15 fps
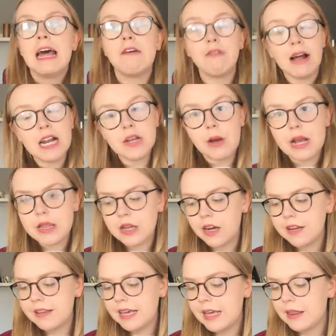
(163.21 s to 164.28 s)
Evaluate the
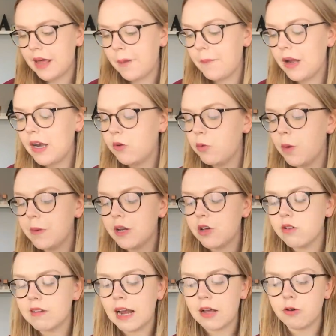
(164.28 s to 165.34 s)
idea that men and women
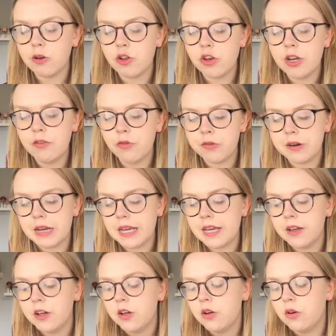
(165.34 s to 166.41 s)
use language
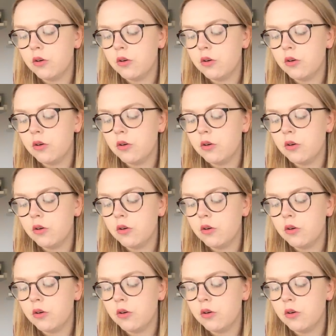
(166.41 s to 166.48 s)
differently,